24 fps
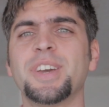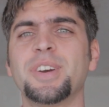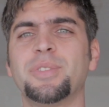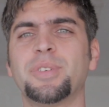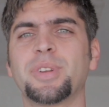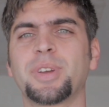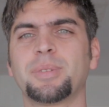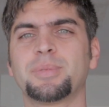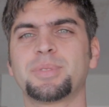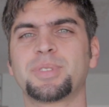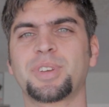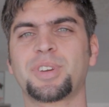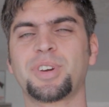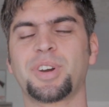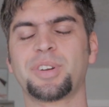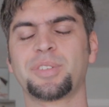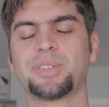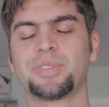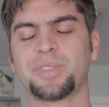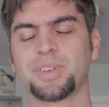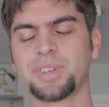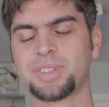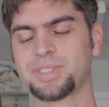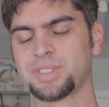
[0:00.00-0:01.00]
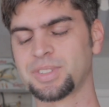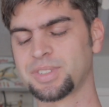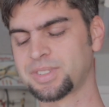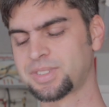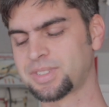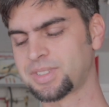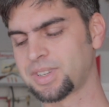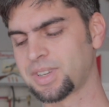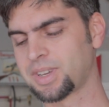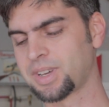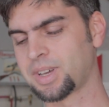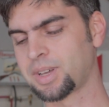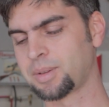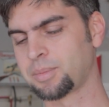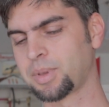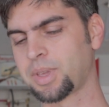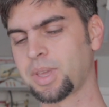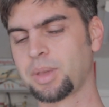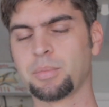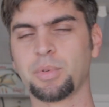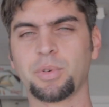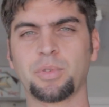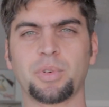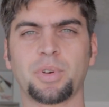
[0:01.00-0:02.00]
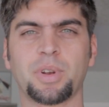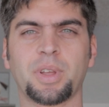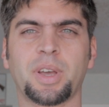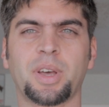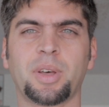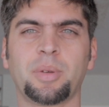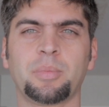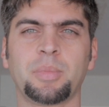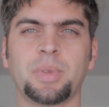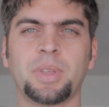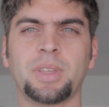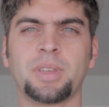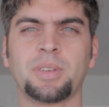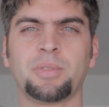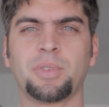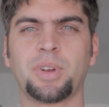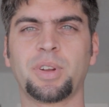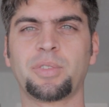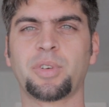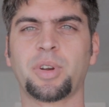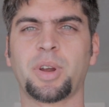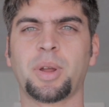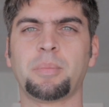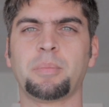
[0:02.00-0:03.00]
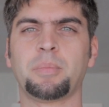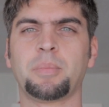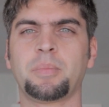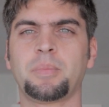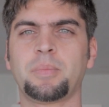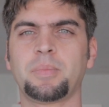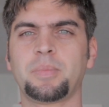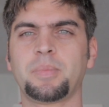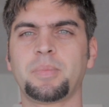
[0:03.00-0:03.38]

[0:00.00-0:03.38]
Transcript: when it comes to car fixes, came over to help me whenever I'm